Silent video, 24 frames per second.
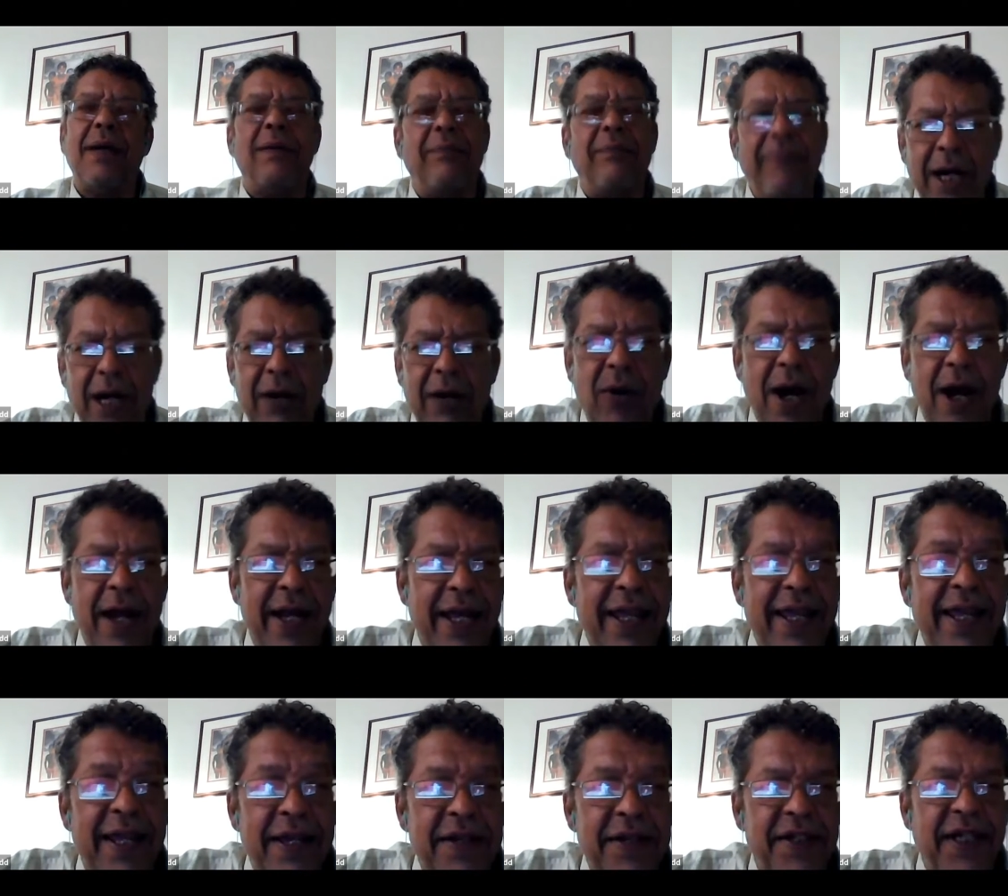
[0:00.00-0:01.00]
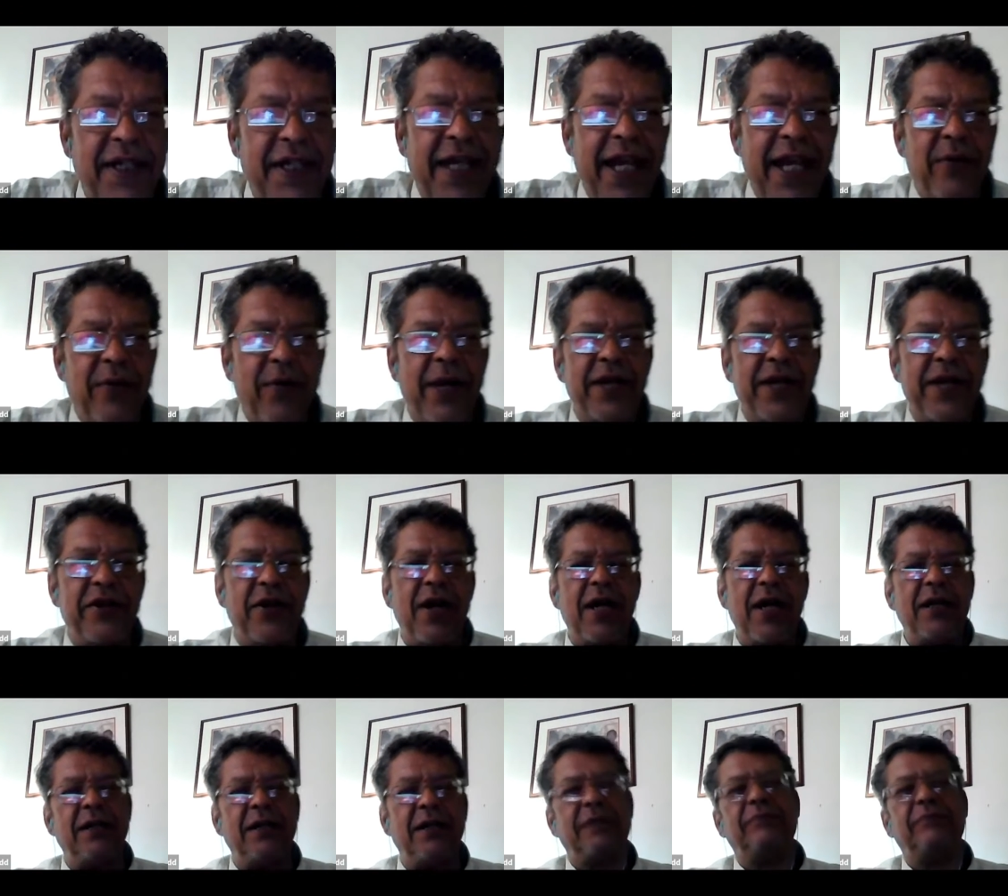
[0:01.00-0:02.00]
marijuana is a gateway
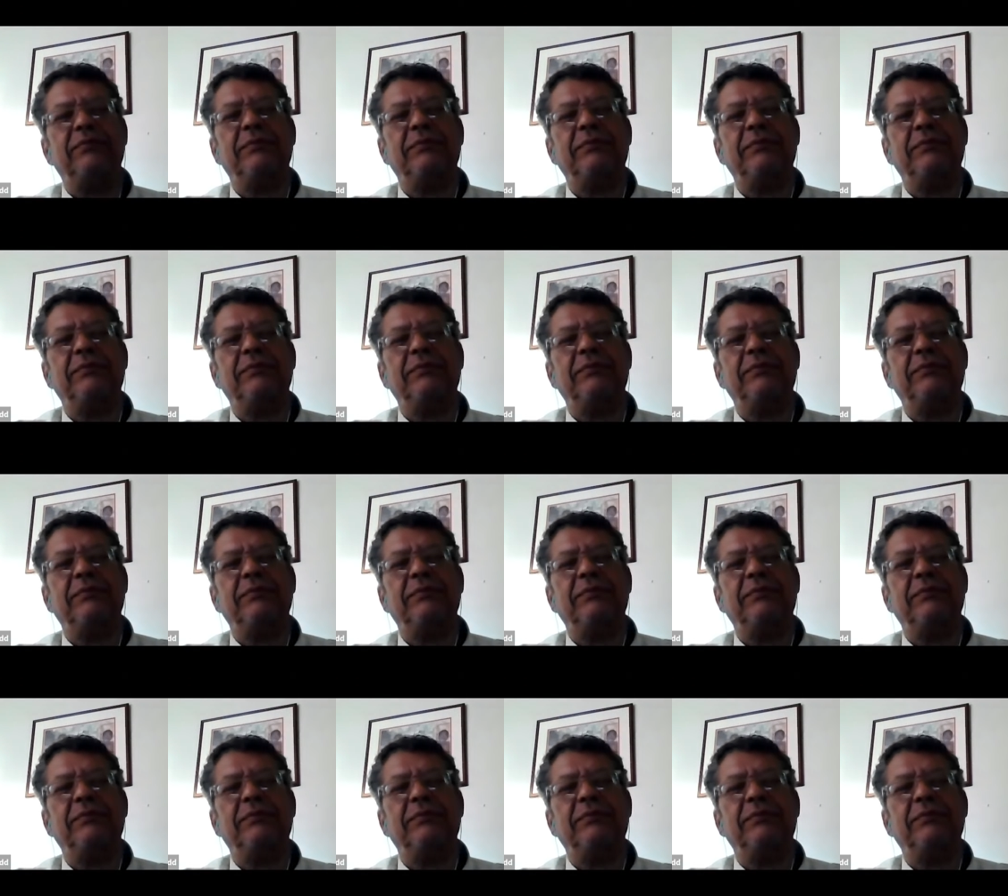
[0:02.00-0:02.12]
drug.